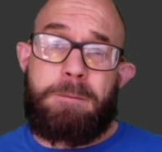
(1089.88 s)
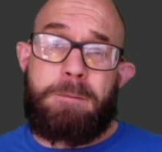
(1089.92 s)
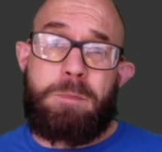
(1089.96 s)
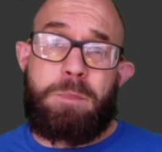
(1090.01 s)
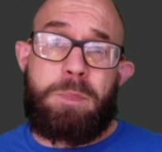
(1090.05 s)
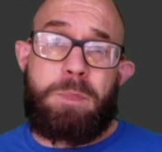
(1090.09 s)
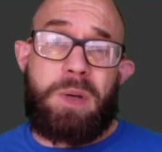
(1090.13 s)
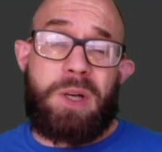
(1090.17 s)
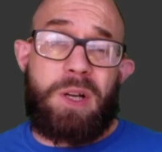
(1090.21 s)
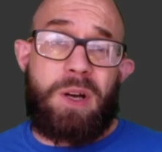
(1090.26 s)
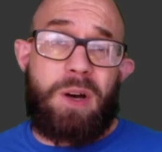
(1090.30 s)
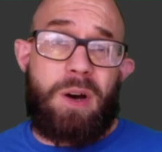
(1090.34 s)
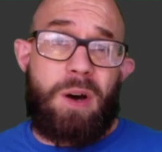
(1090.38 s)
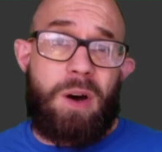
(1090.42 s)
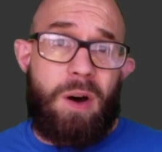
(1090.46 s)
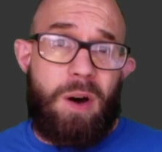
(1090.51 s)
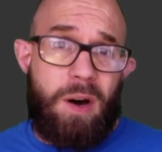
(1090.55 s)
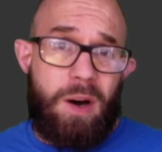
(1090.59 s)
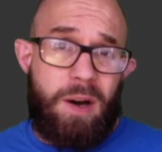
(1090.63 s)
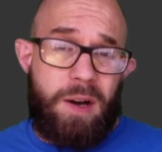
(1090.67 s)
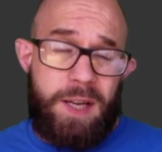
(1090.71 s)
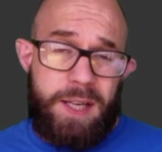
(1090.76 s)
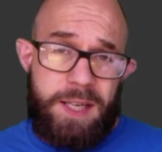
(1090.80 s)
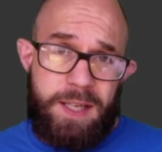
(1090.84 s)
but
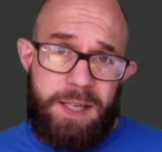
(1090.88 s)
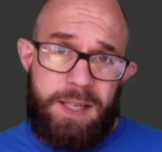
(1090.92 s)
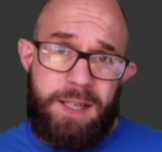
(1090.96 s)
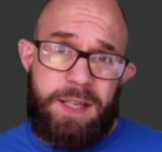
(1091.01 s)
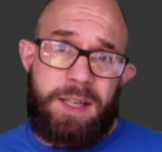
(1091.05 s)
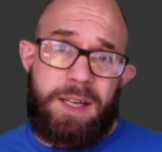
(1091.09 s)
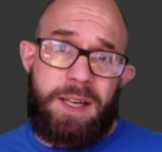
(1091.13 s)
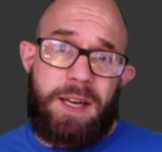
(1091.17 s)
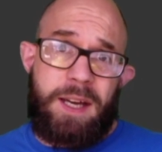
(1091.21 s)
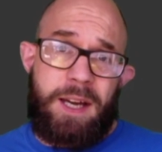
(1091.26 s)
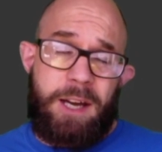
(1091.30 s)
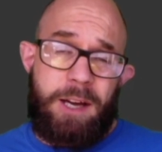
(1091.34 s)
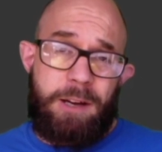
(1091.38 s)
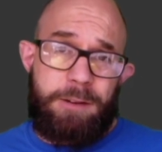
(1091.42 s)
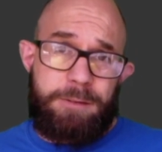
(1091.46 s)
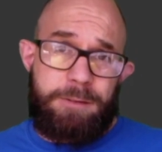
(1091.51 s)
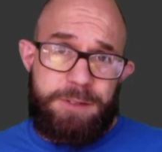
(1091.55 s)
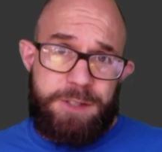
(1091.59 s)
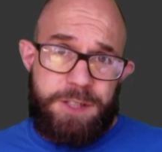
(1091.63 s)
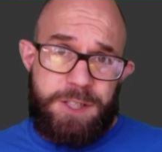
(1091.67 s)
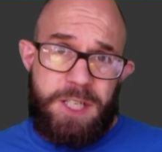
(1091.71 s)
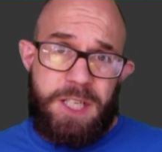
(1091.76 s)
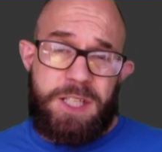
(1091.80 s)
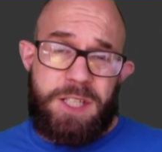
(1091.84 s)
I have
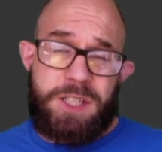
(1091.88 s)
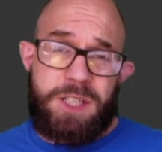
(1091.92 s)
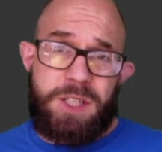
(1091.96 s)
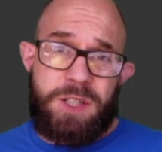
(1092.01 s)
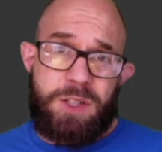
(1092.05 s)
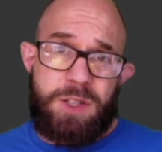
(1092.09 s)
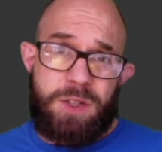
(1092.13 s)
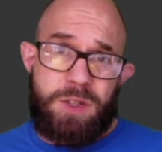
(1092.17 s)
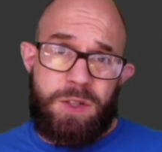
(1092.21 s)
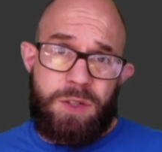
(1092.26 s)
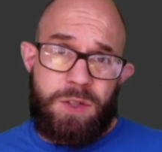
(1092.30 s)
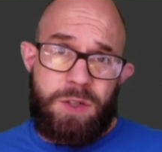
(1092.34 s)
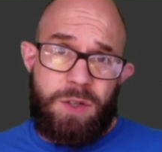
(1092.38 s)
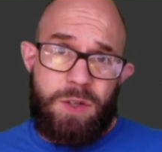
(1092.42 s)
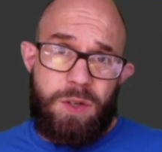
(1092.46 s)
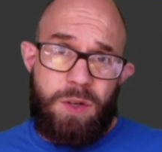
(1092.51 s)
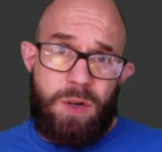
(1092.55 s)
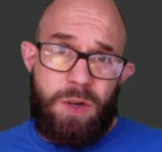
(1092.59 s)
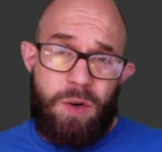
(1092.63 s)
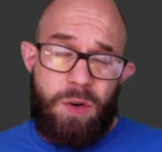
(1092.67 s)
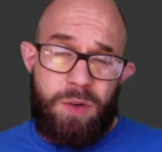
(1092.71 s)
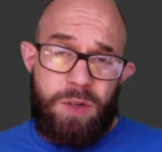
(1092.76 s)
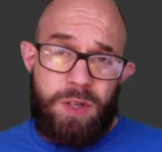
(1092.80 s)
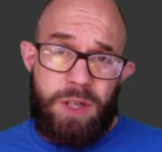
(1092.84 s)
Satan
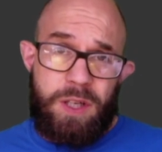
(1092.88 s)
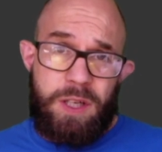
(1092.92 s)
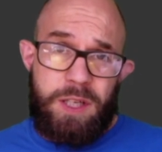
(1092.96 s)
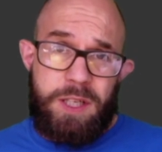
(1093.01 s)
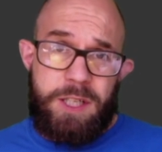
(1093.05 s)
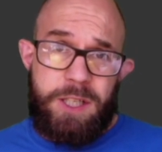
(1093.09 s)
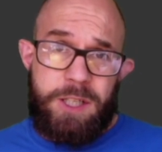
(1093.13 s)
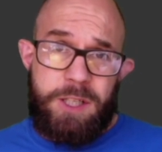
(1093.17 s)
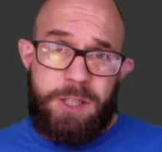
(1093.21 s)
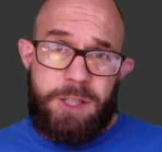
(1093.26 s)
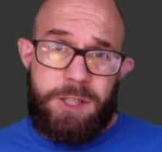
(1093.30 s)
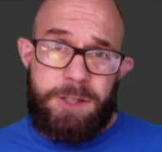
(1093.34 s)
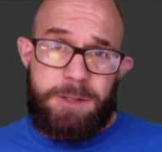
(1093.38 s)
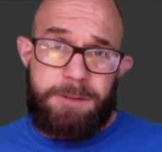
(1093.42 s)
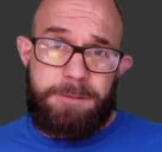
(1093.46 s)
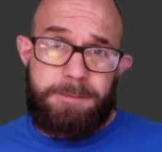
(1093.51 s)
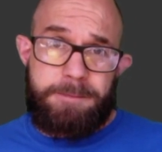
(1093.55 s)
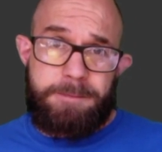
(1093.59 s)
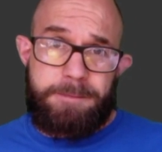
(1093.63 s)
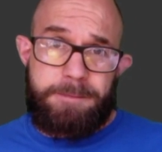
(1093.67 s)
on a leash.